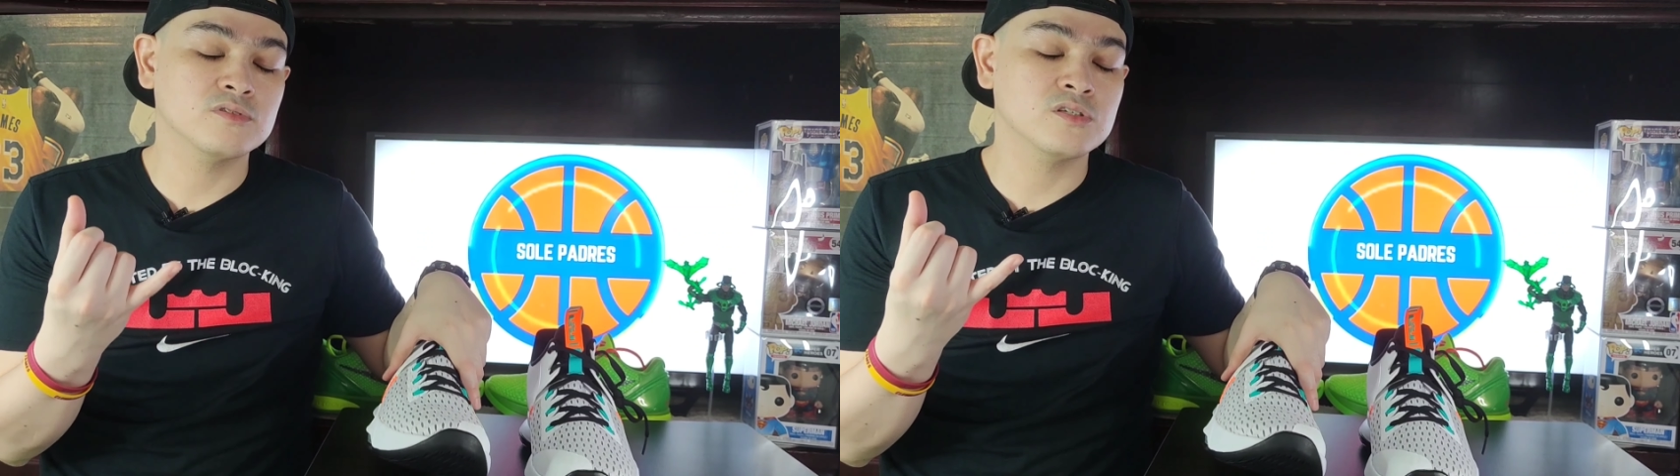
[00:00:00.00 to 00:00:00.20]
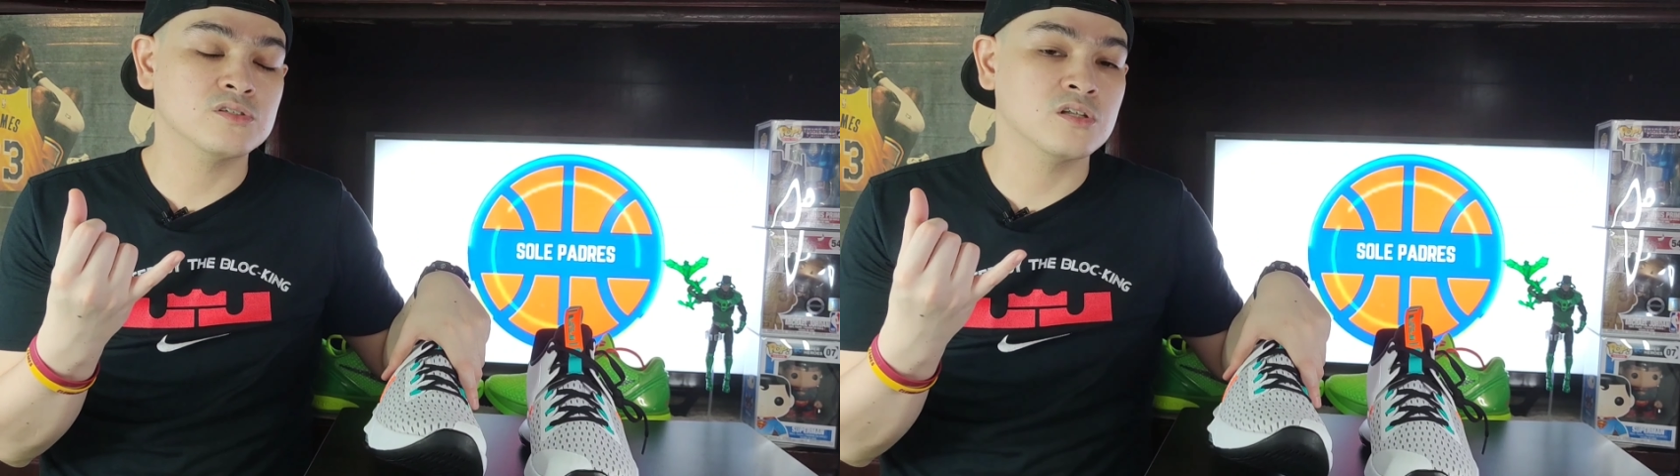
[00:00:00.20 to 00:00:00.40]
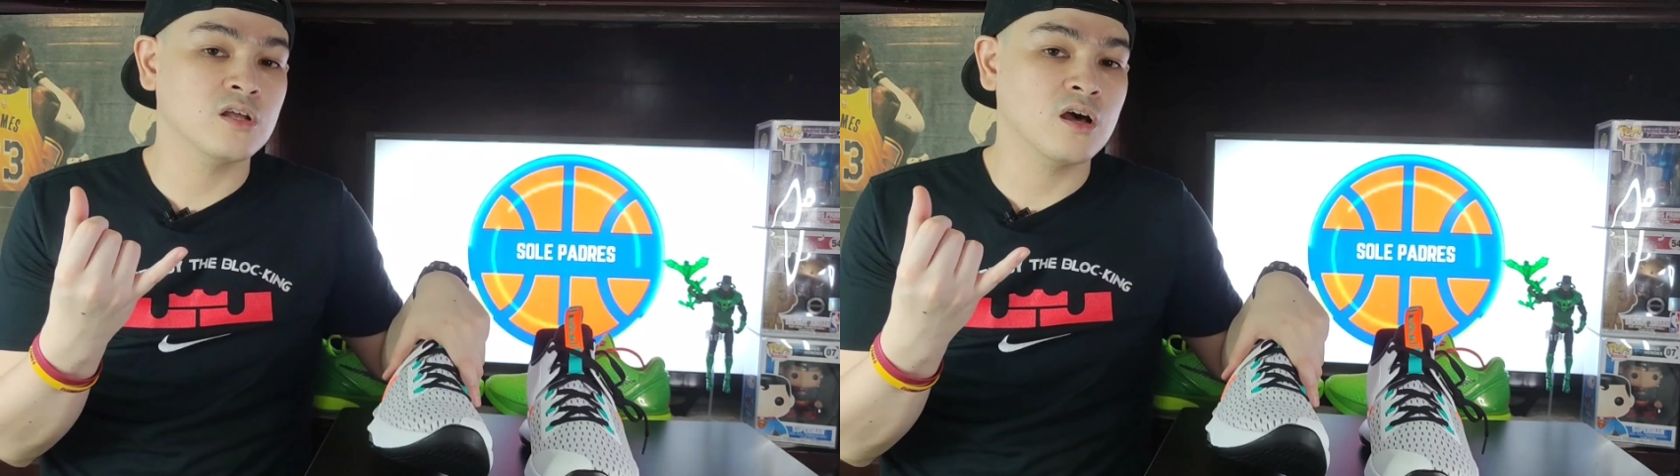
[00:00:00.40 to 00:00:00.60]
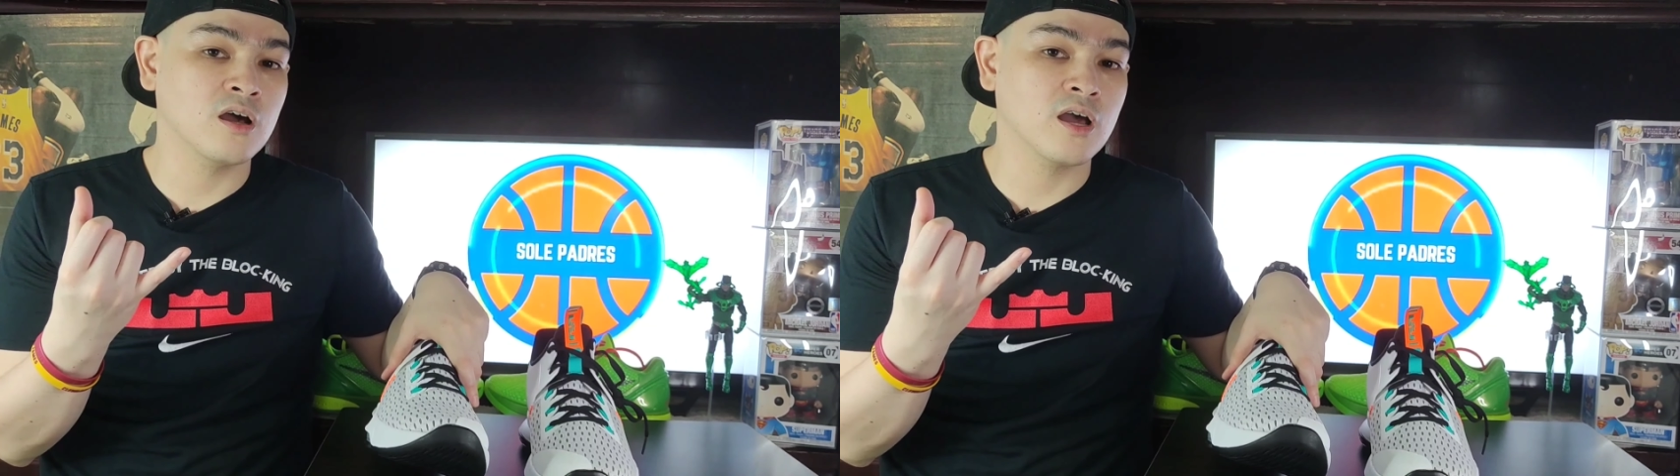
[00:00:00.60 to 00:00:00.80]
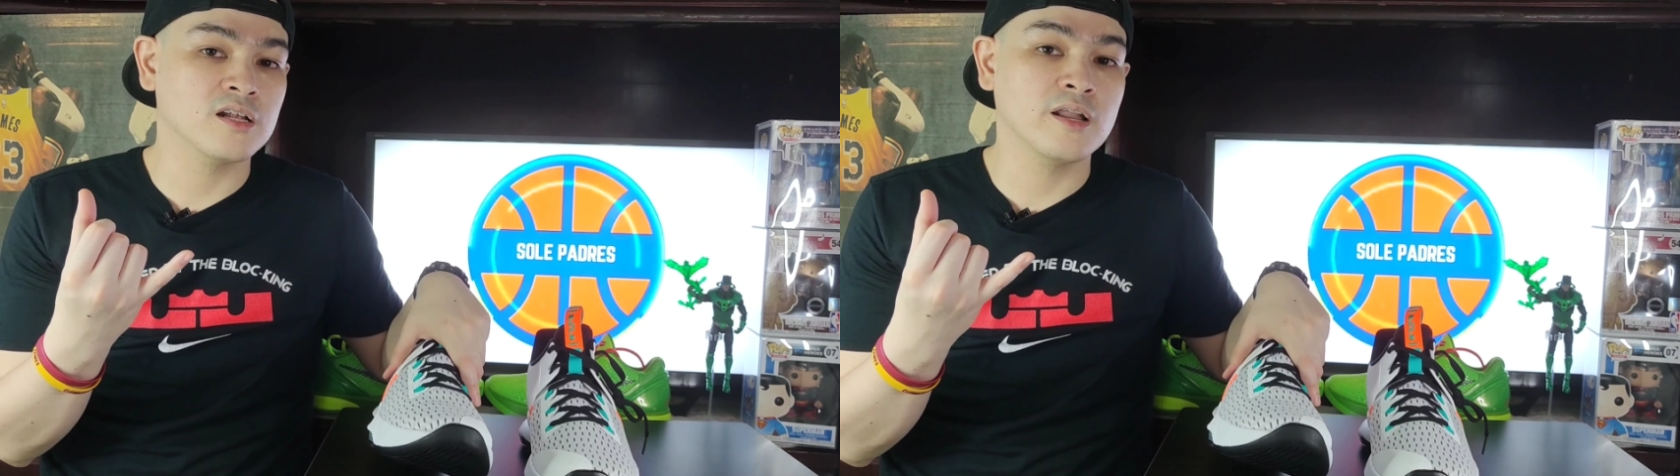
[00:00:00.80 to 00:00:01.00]
this is uh,
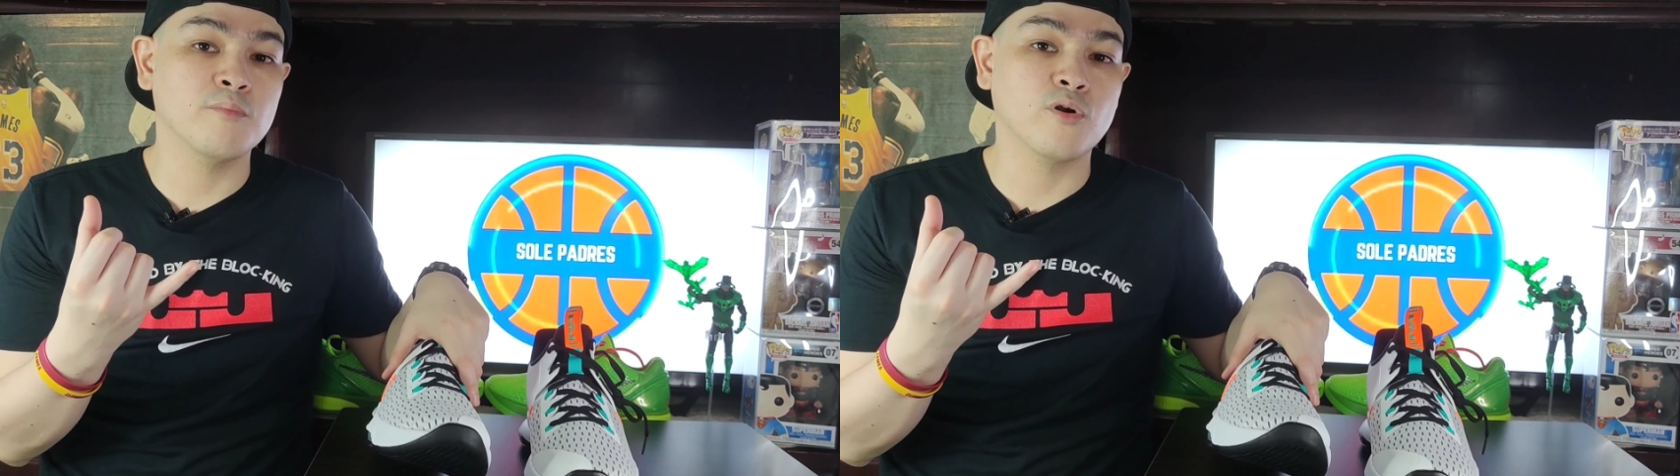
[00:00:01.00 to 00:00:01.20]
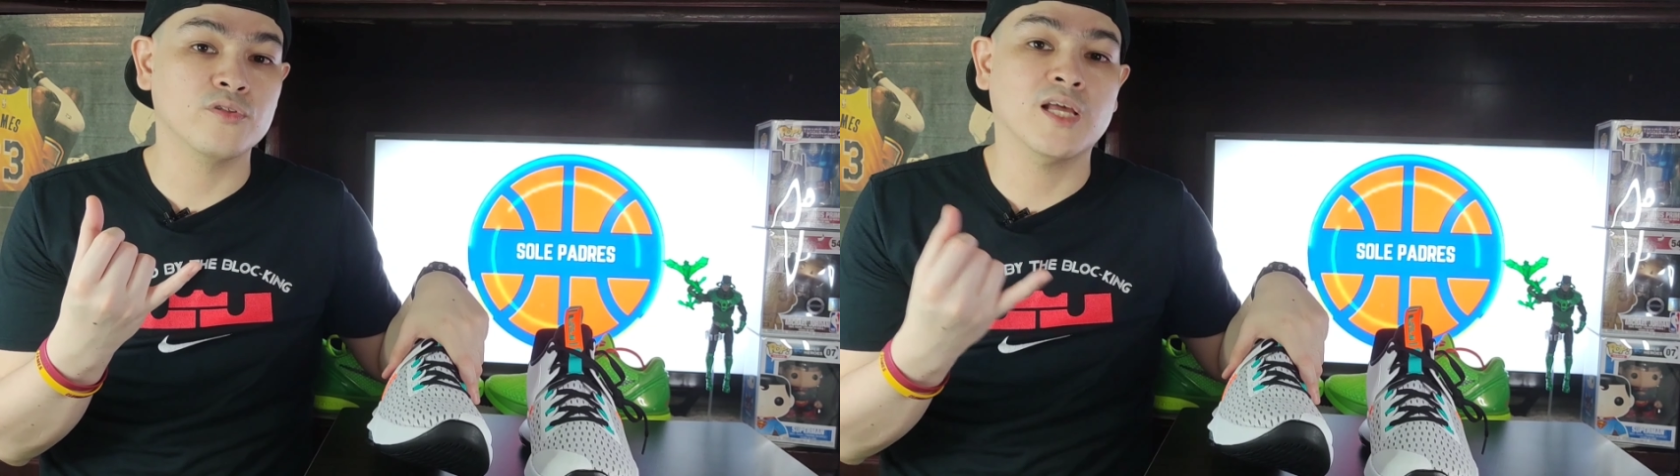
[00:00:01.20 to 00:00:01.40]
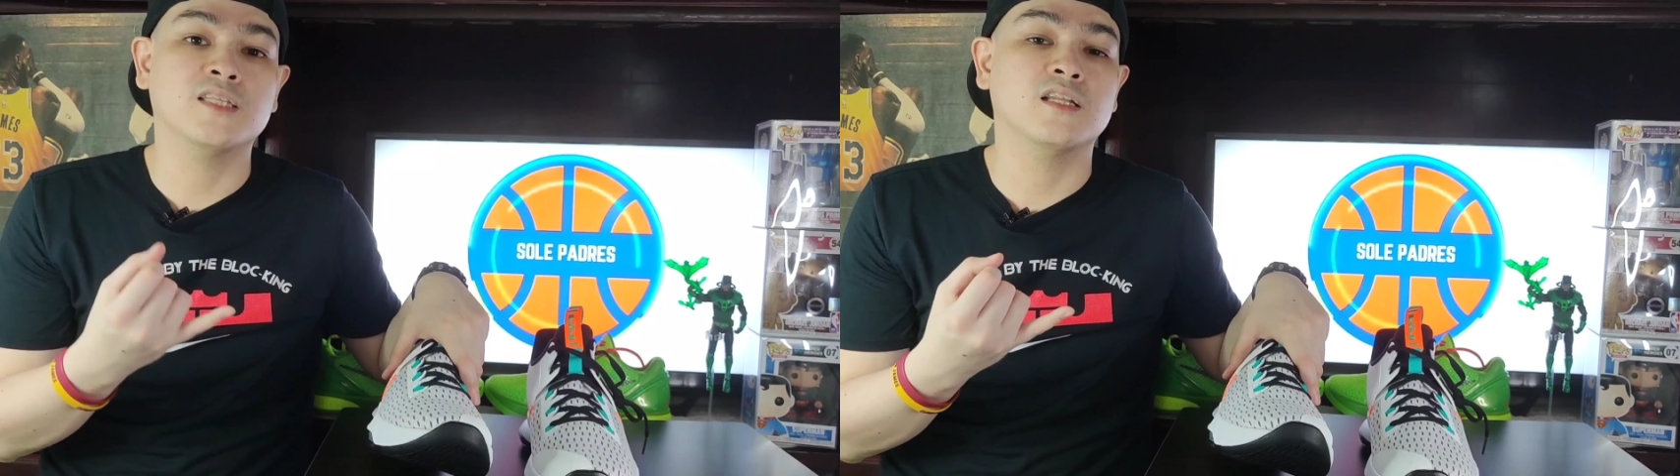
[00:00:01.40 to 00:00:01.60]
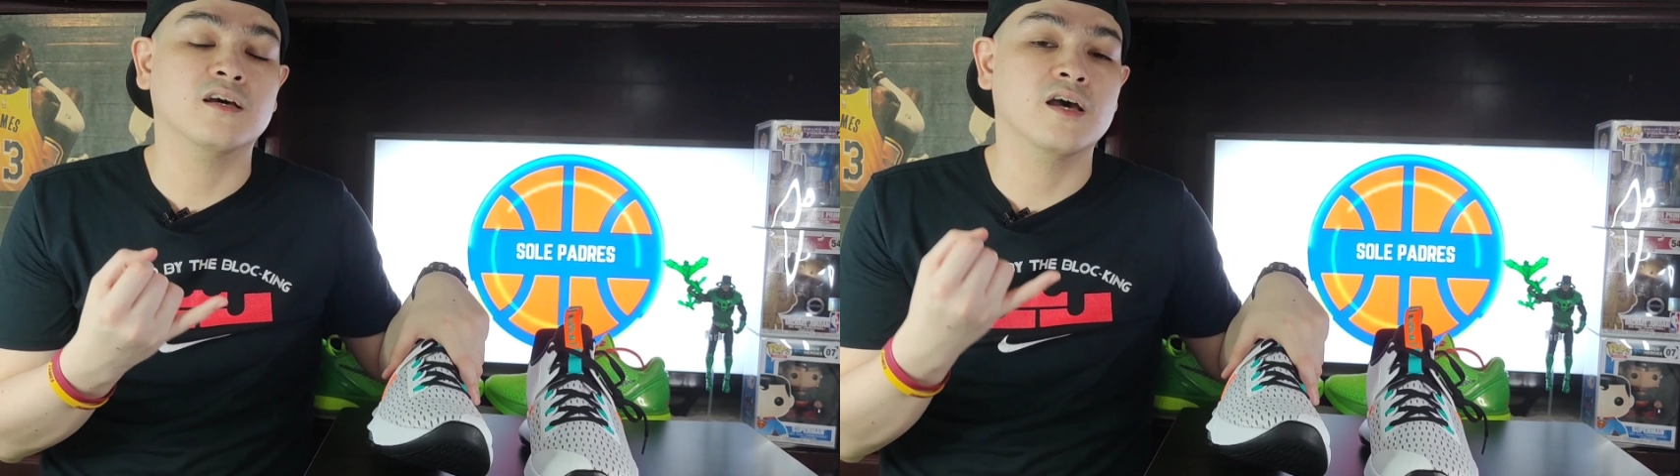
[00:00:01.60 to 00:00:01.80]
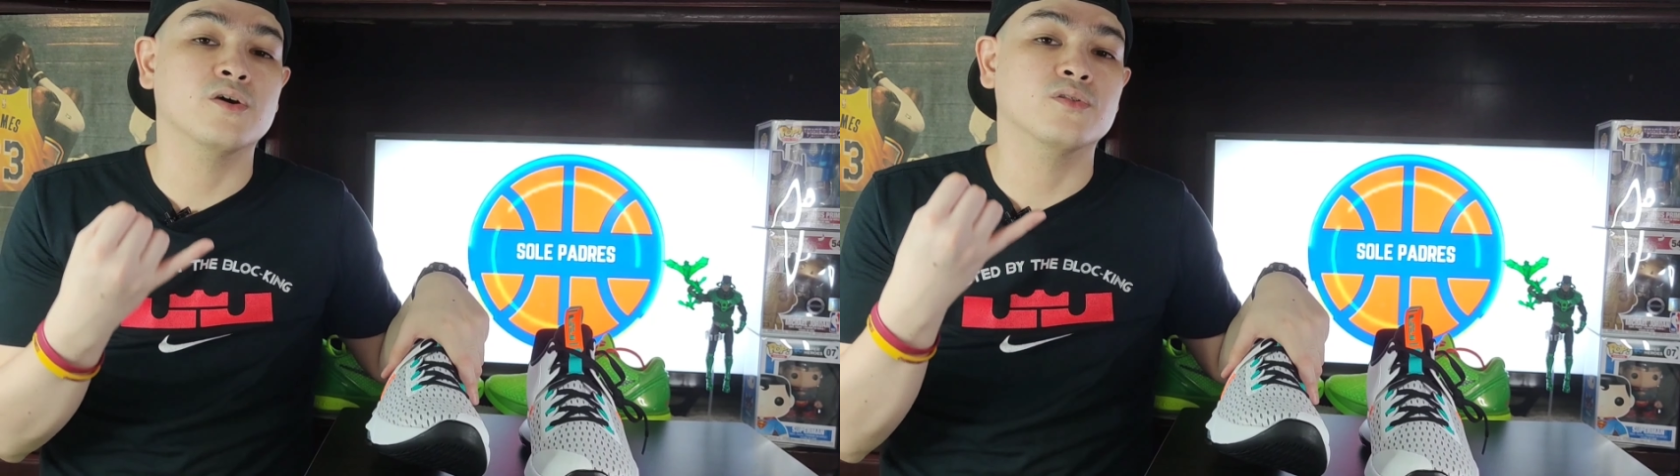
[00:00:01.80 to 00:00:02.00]
hanggang LeBron eighteen
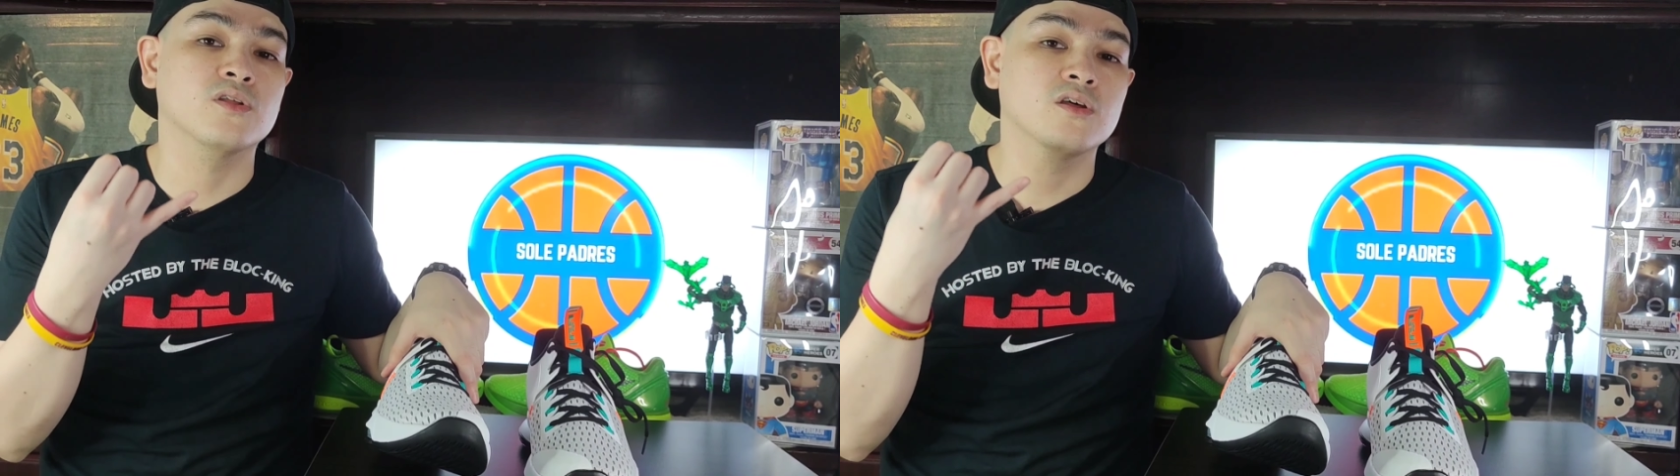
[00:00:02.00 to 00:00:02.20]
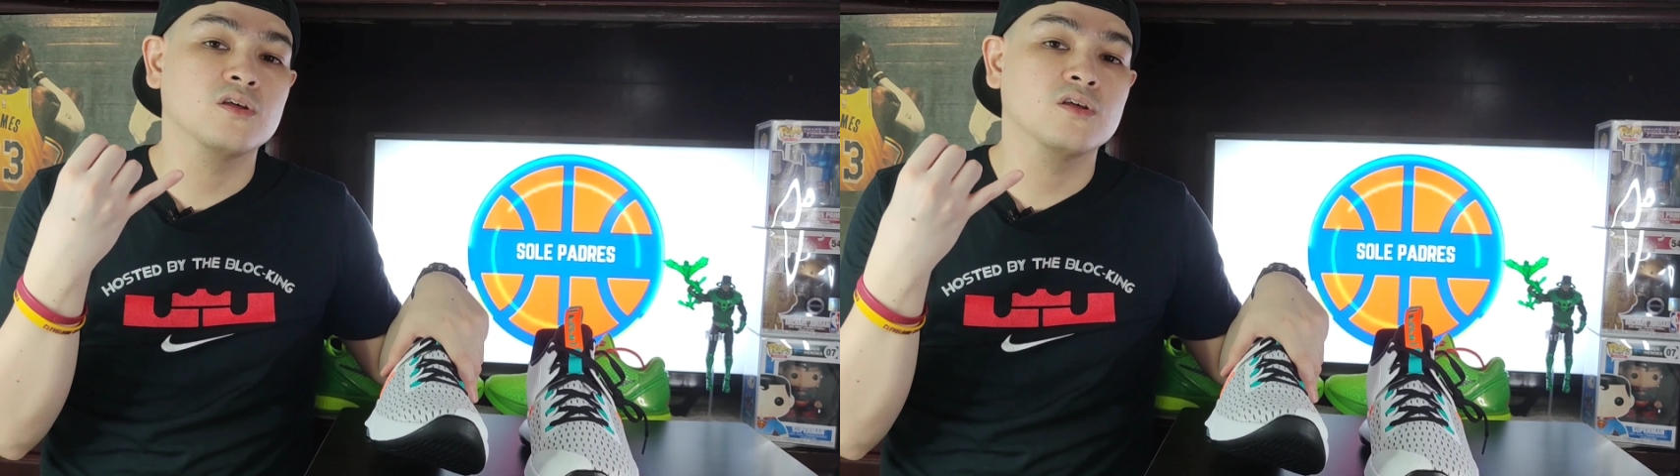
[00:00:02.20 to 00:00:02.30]
na ngayon,